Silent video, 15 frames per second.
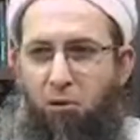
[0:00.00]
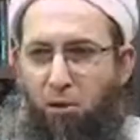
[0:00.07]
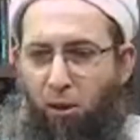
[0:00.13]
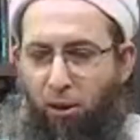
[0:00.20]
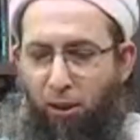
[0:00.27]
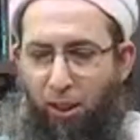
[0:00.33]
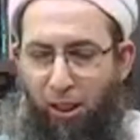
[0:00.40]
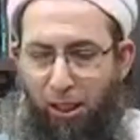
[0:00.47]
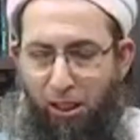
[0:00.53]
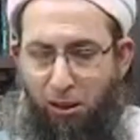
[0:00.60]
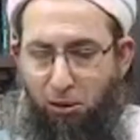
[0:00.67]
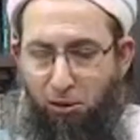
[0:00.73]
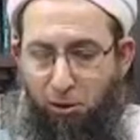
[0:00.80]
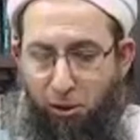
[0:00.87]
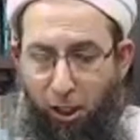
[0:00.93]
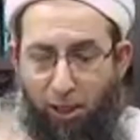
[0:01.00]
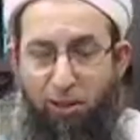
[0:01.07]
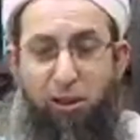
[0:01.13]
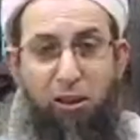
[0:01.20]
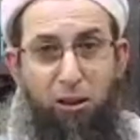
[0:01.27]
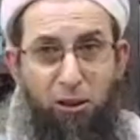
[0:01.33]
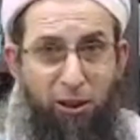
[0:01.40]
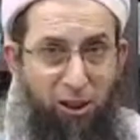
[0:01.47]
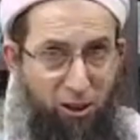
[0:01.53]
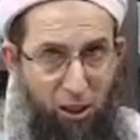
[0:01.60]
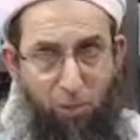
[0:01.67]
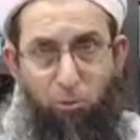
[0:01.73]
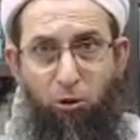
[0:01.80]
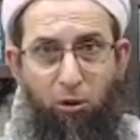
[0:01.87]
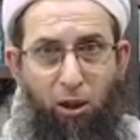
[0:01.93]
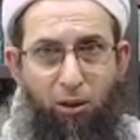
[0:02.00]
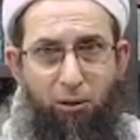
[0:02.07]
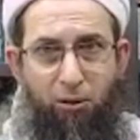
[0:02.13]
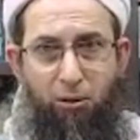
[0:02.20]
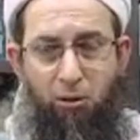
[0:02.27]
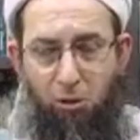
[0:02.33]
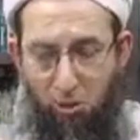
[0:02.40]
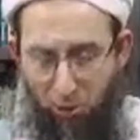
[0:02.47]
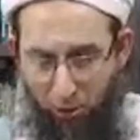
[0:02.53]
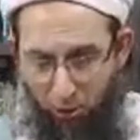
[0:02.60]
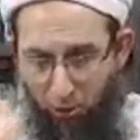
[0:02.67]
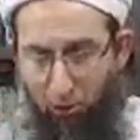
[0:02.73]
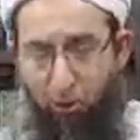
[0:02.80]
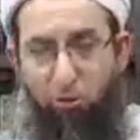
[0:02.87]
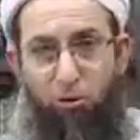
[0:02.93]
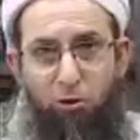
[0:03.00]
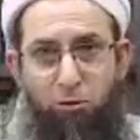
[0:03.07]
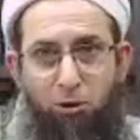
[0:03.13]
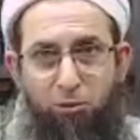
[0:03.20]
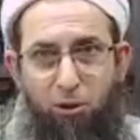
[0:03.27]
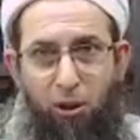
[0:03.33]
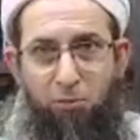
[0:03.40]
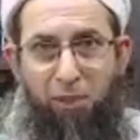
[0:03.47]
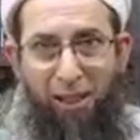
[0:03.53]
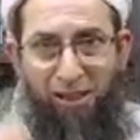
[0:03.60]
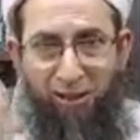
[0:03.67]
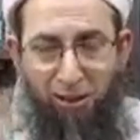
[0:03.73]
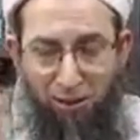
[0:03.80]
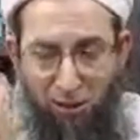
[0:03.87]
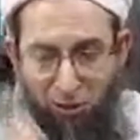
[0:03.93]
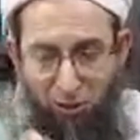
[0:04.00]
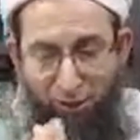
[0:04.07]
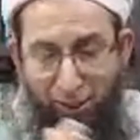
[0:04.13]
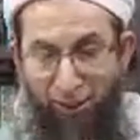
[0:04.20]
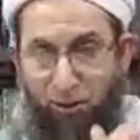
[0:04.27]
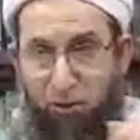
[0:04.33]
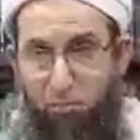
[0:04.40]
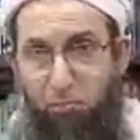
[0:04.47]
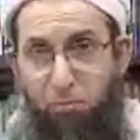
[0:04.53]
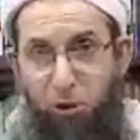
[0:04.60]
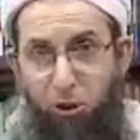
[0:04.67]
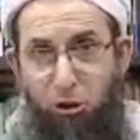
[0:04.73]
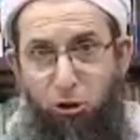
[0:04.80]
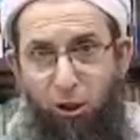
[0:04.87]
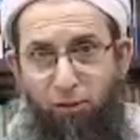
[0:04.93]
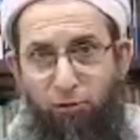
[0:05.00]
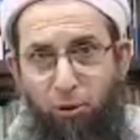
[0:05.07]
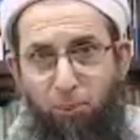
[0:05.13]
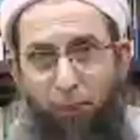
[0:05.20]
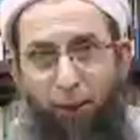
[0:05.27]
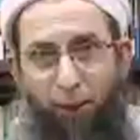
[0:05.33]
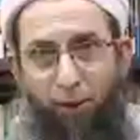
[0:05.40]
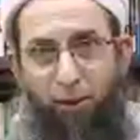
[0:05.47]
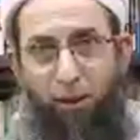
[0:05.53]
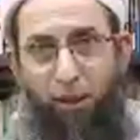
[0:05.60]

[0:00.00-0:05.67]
They take either the Kitabullah or the Sunnah of Rasulullah and they disconnect the Rijal from there.